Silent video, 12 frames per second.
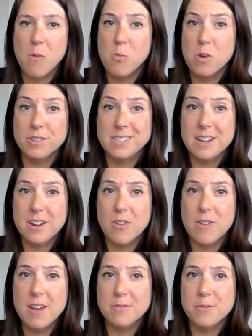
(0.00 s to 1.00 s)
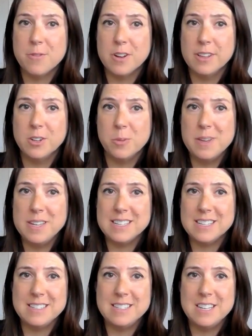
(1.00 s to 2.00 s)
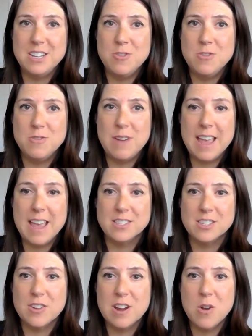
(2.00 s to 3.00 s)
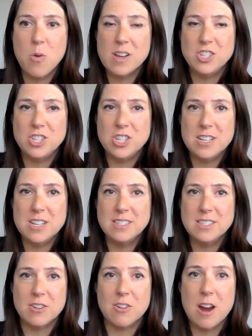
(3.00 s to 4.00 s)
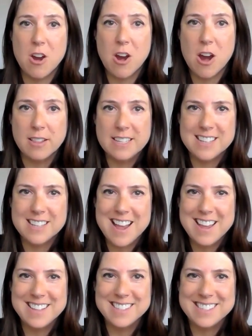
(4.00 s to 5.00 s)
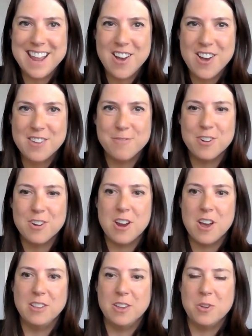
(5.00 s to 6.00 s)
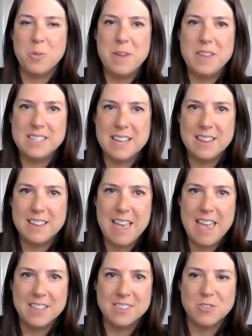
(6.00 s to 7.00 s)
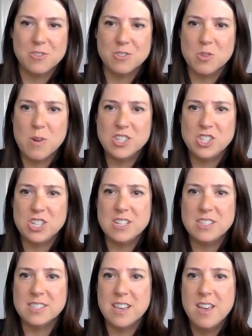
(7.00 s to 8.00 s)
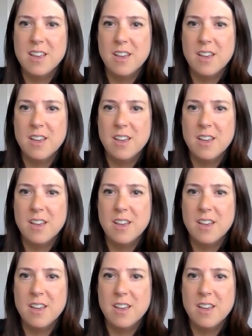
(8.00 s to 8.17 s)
We'll stick around for a little bit to continue answering questions, or at least I can stay on for a little bit to answer those questions.